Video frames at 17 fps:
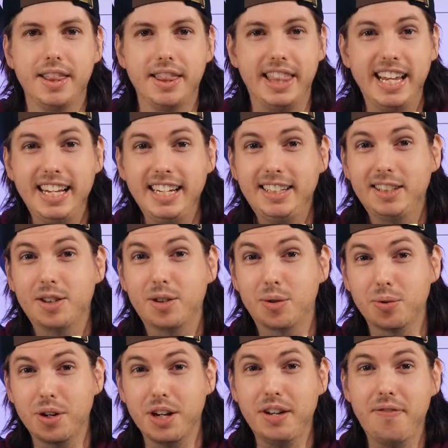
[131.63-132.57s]
These
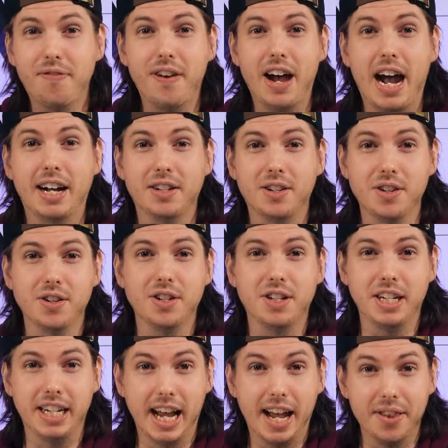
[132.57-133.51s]
3 factors
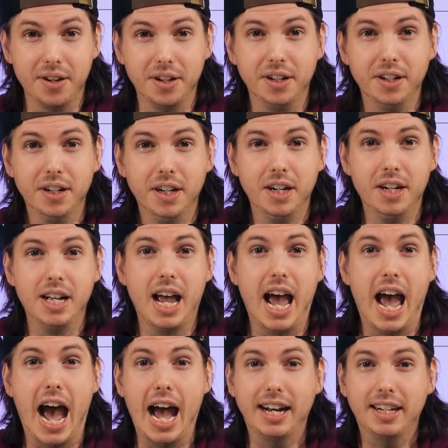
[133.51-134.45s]
together,
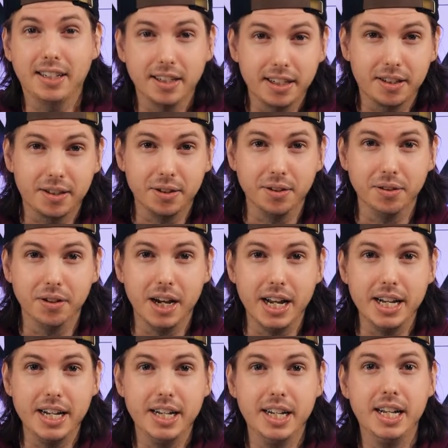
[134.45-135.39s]
ad click-through
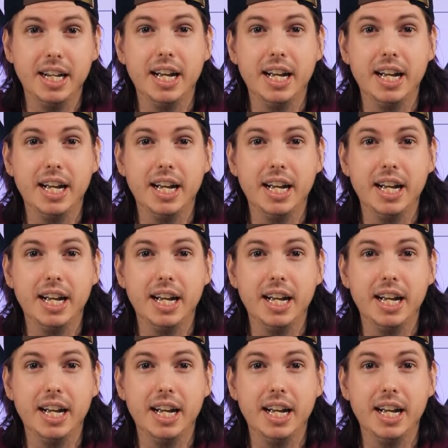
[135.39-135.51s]
rate,